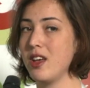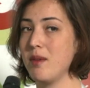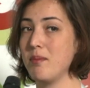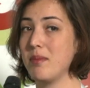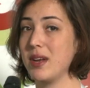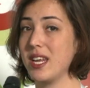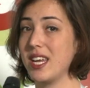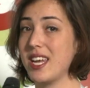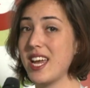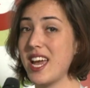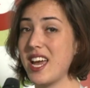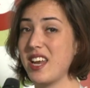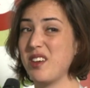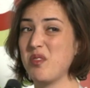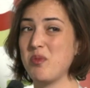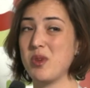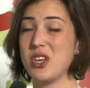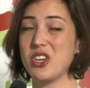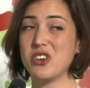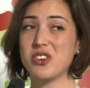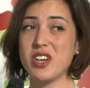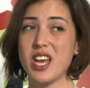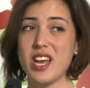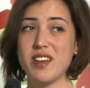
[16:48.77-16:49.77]
but again, we
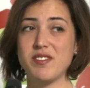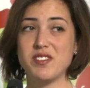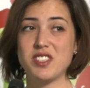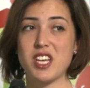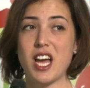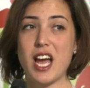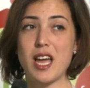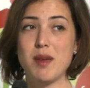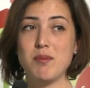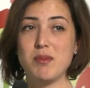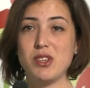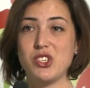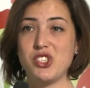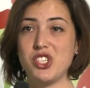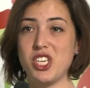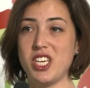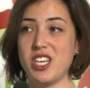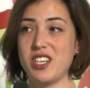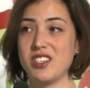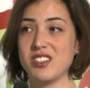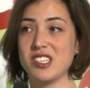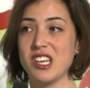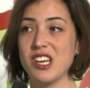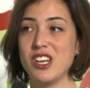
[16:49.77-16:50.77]
don't have time
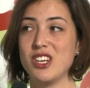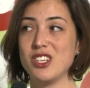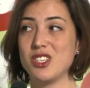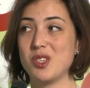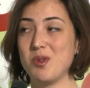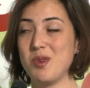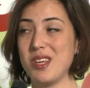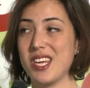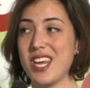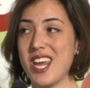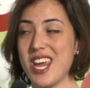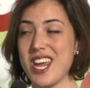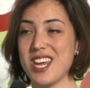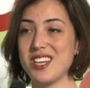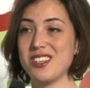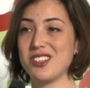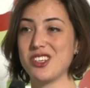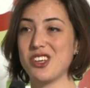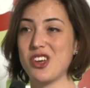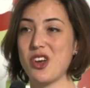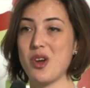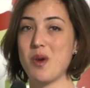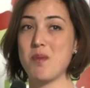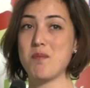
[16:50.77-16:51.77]
machines, so we
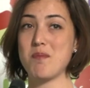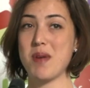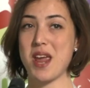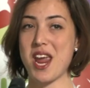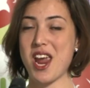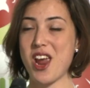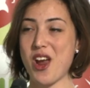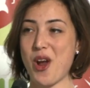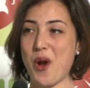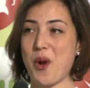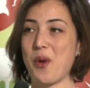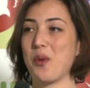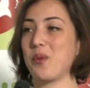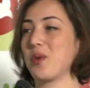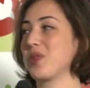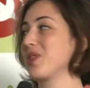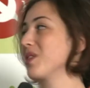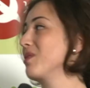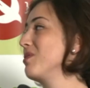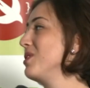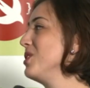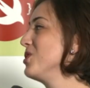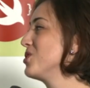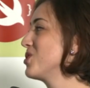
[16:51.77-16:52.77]
can't go pair with
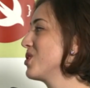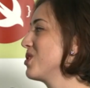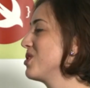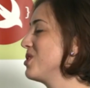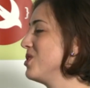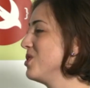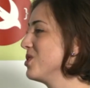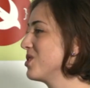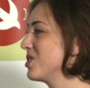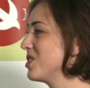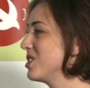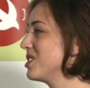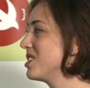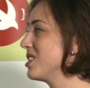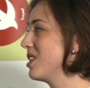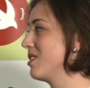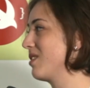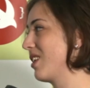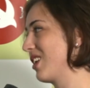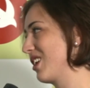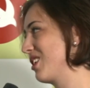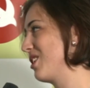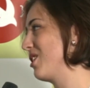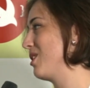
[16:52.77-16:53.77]
the future users of
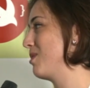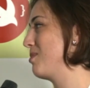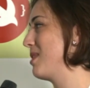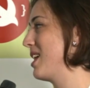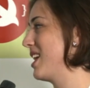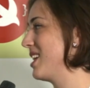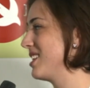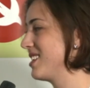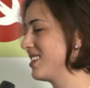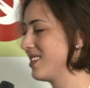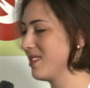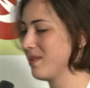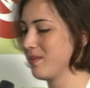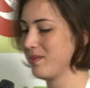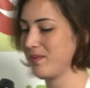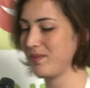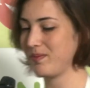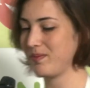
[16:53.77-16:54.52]
our code base.